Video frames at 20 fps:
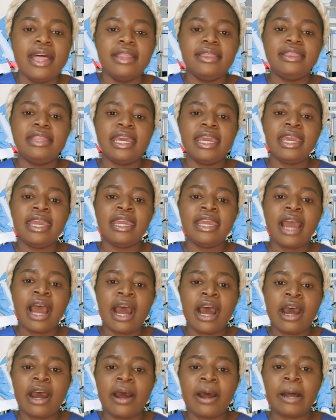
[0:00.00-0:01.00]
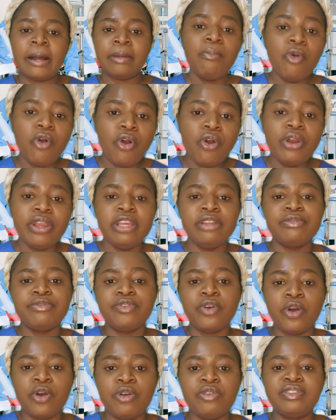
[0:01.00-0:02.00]
They are more
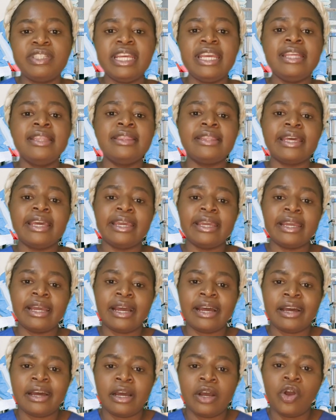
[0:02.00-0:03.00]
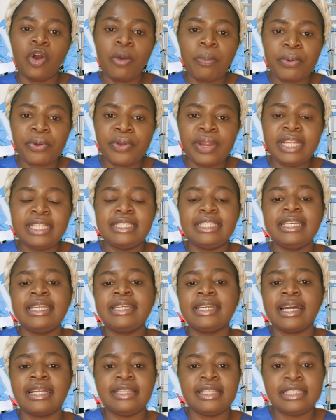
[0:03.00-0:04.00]
involved in the operating
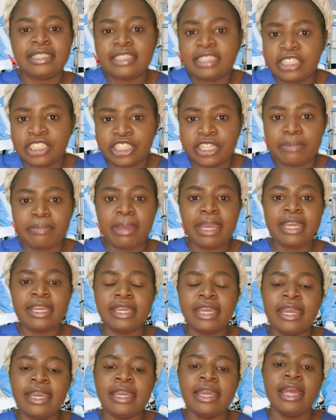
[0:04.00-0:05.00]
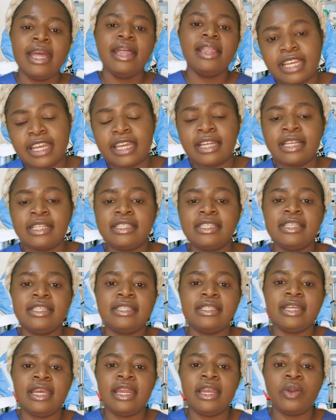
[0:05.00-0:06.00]
and the decision making. They can
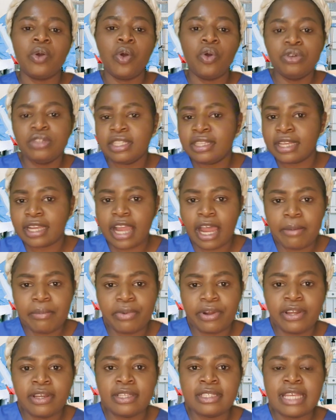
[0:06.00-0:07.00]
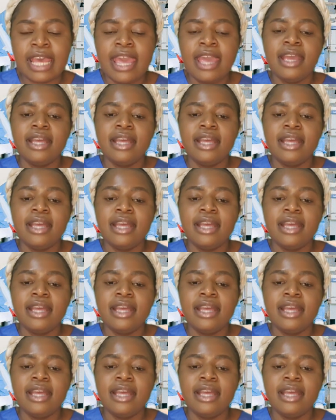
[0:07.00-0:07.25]
assist in holding the cameras.